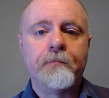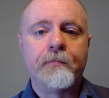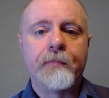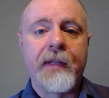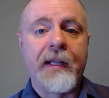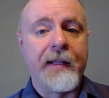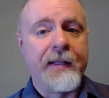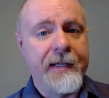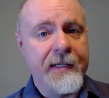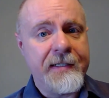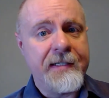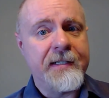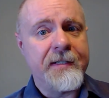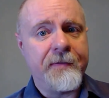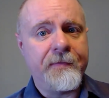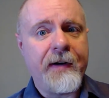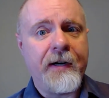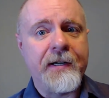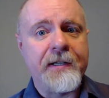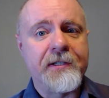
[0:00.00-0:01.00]
And this is a
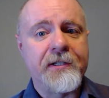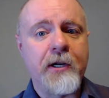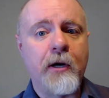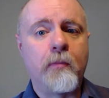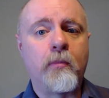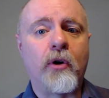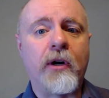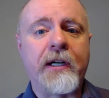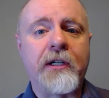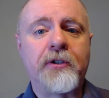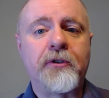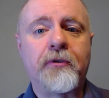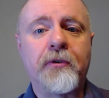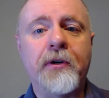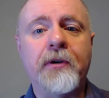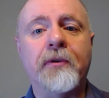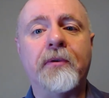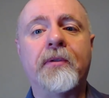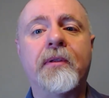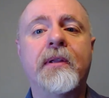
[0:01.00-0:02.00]
very sobering
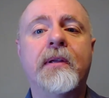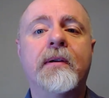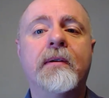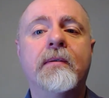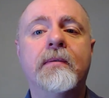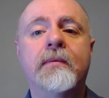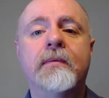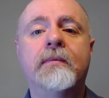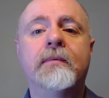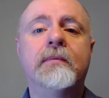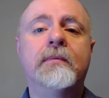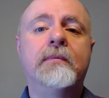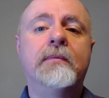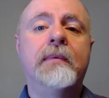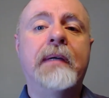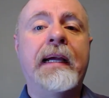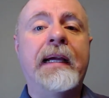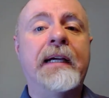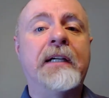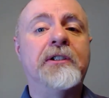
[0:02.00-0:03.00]
truth
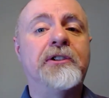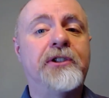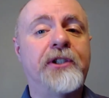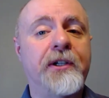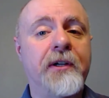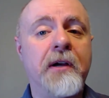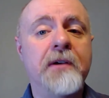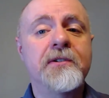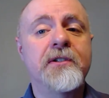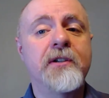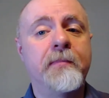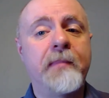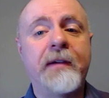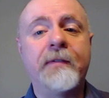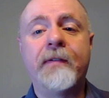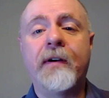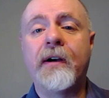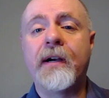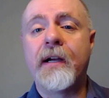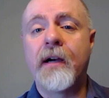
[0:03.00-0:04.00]
and should also be
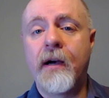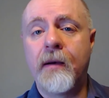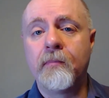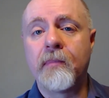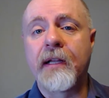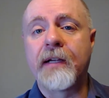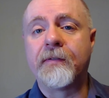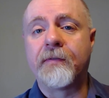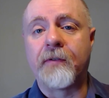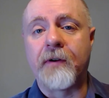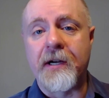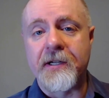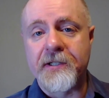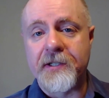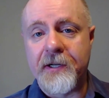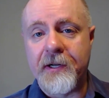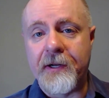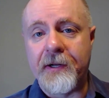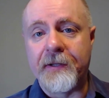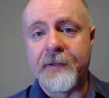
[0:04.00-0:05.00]
very humbling for us
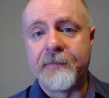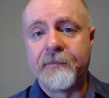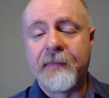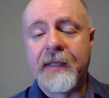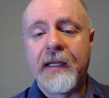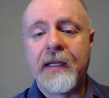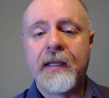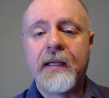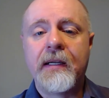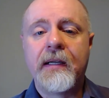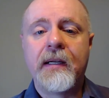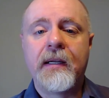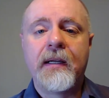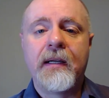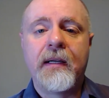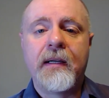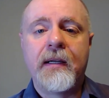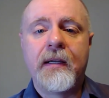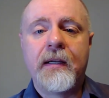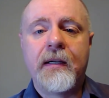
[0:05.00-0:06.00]
all.
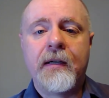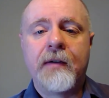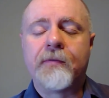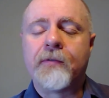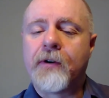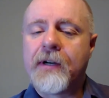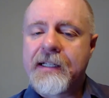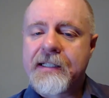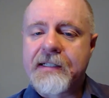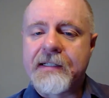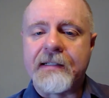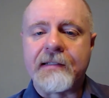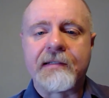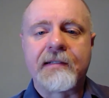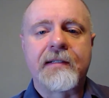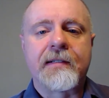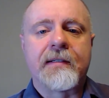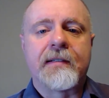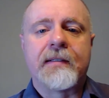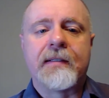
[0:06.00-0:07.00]
For
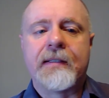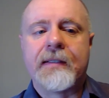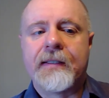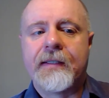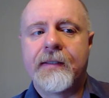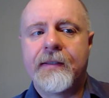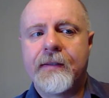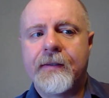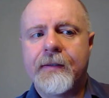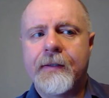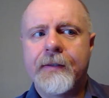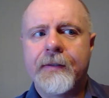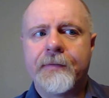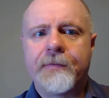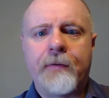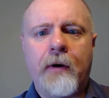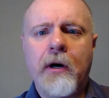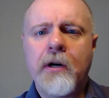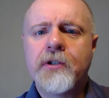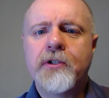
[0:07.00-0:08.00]
instance,
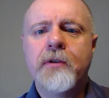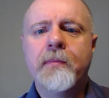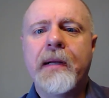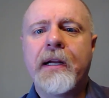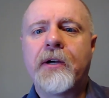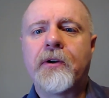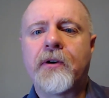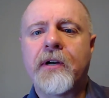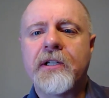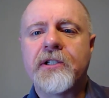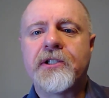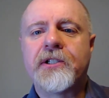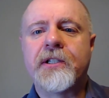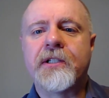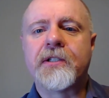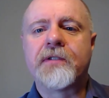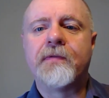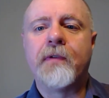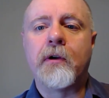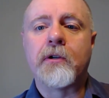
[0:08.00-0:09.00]
far too many
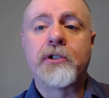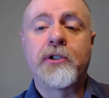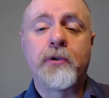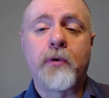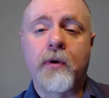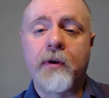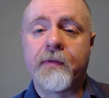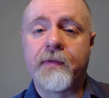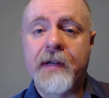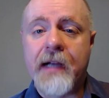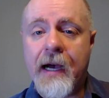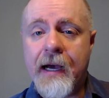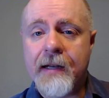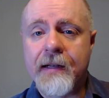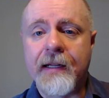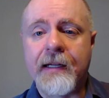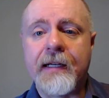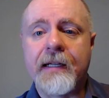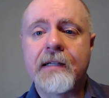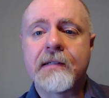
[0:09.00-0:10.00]
Christians fall short of
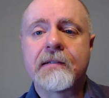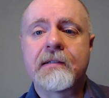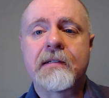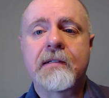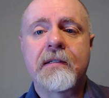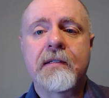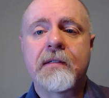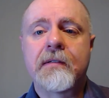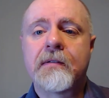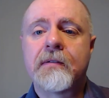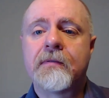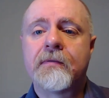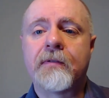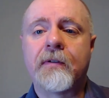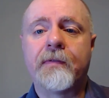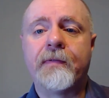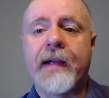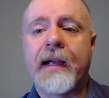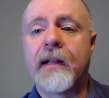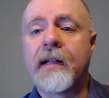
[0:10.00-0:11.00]
godliness for
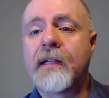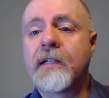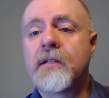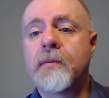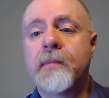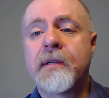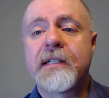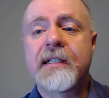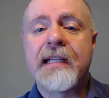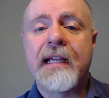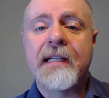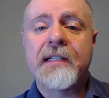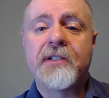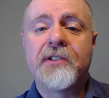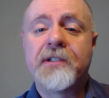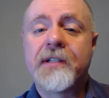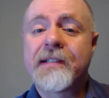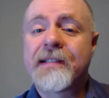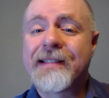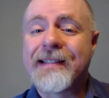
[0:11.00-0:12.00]
failing to possess
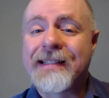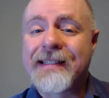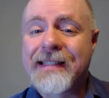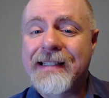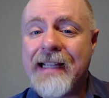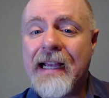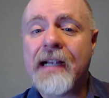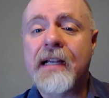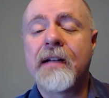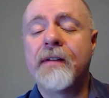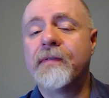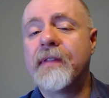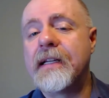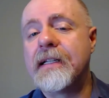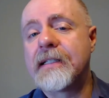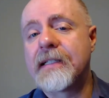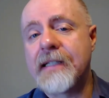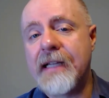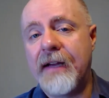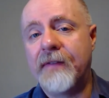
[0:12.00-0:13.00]
just the second of
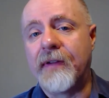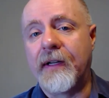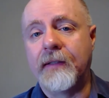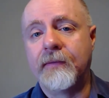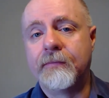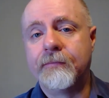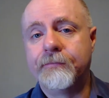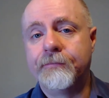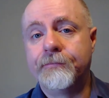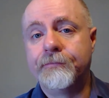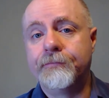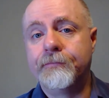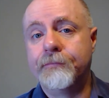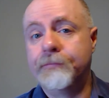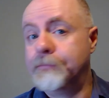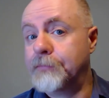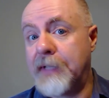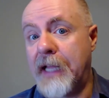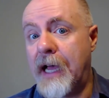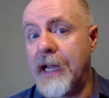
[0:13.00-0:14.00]
these seven
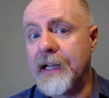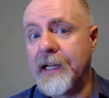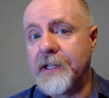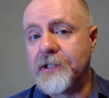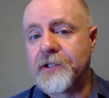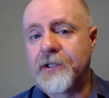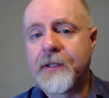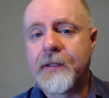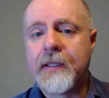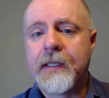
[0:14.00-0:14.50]
knowledge.